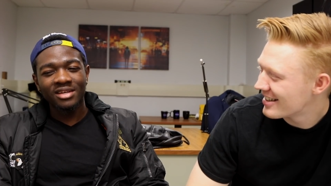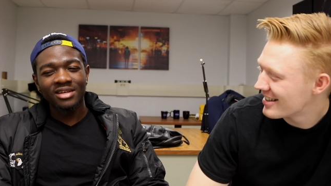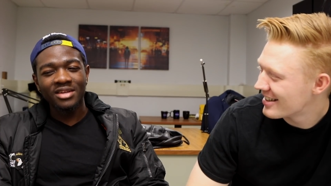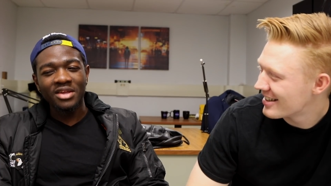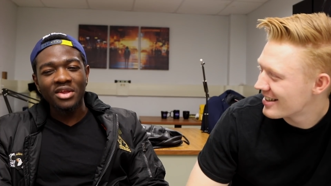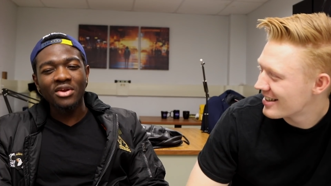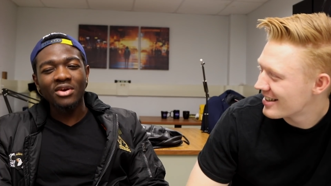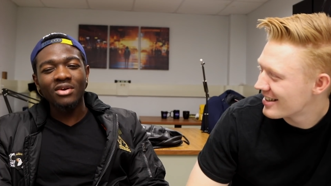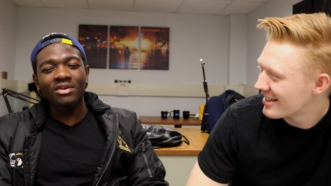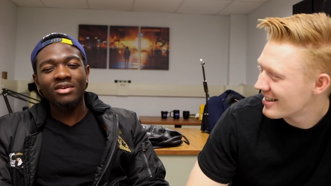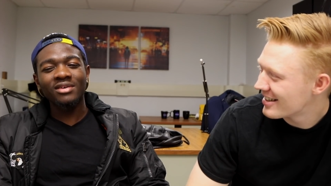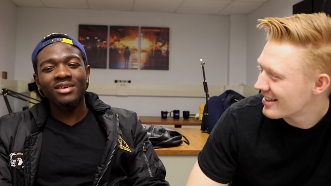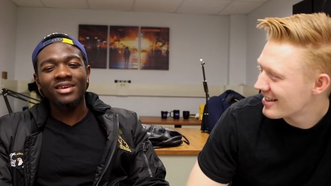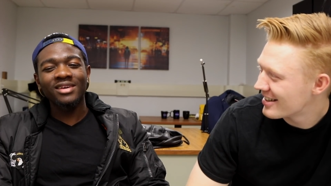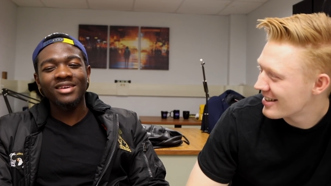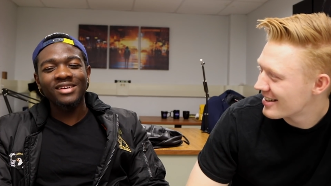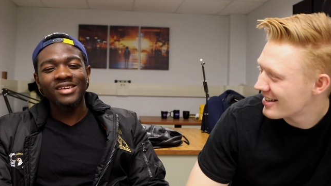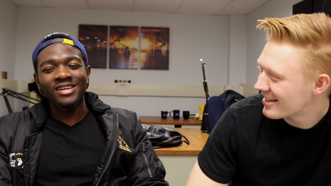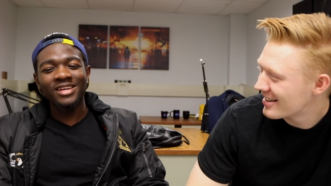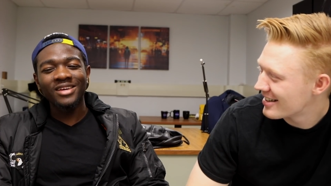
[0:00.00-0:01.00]
Speaker 1: You know,
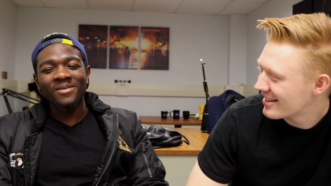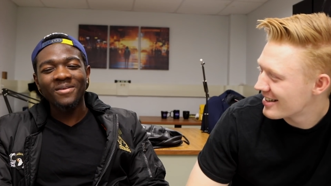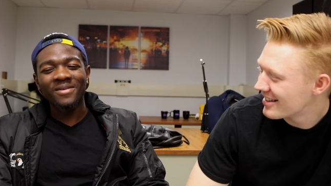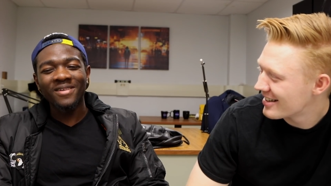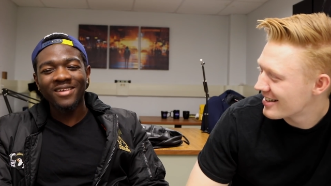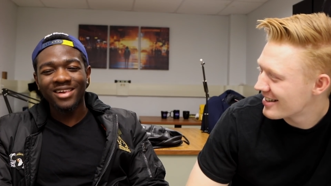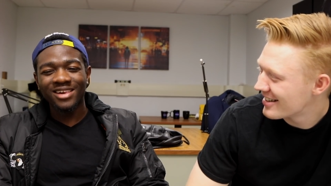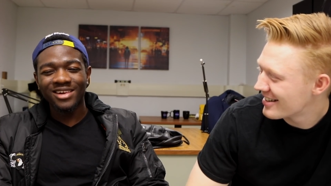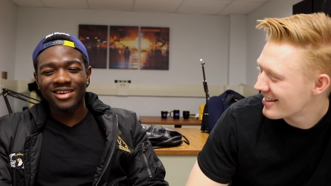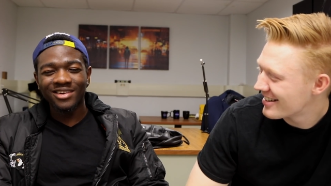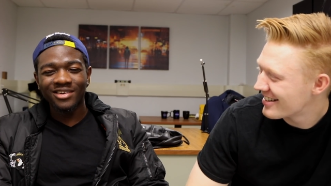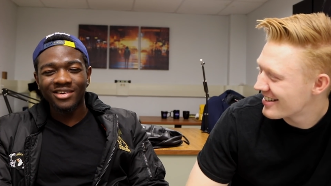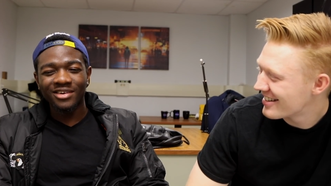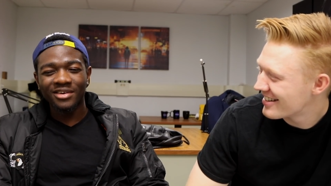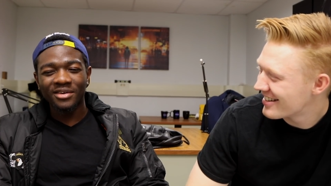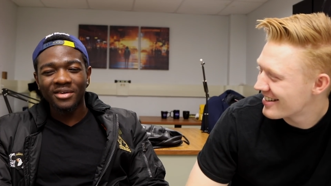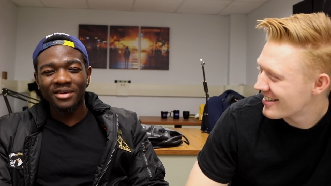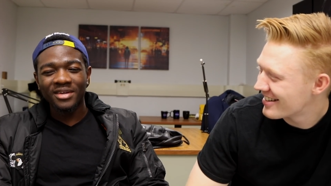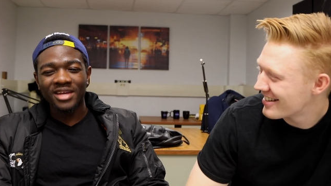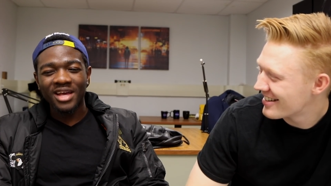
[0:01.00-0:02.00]

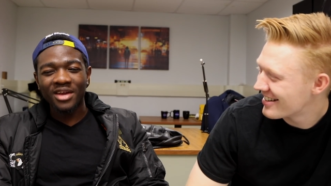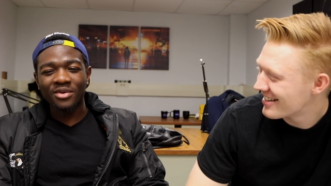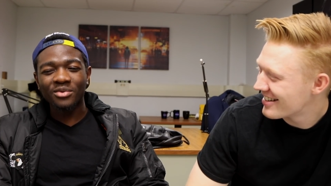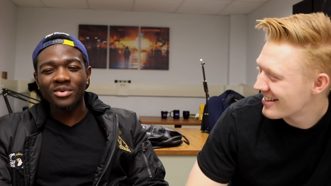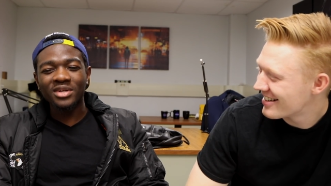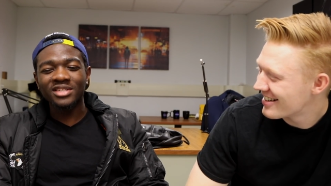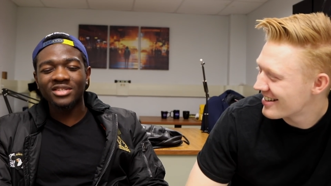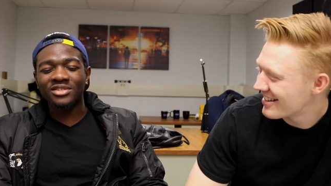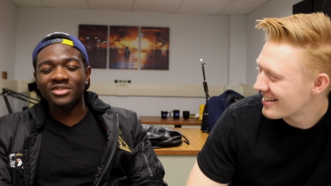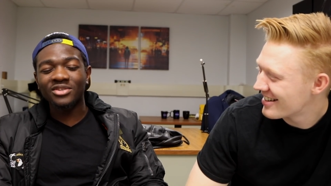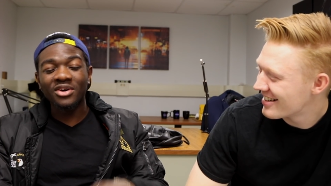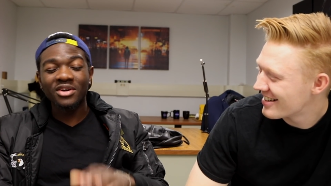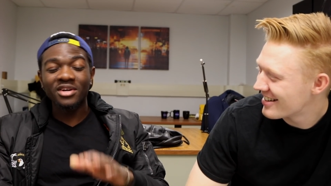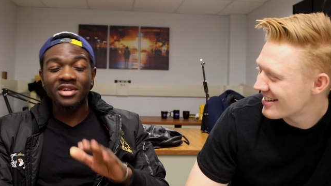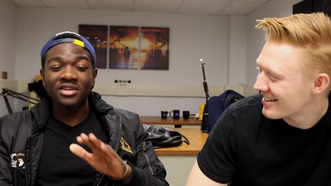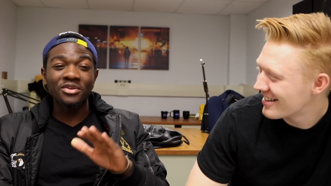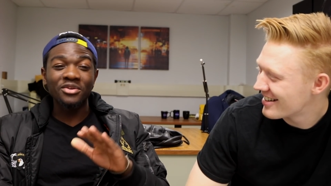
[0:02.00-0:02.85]
I don't want to start a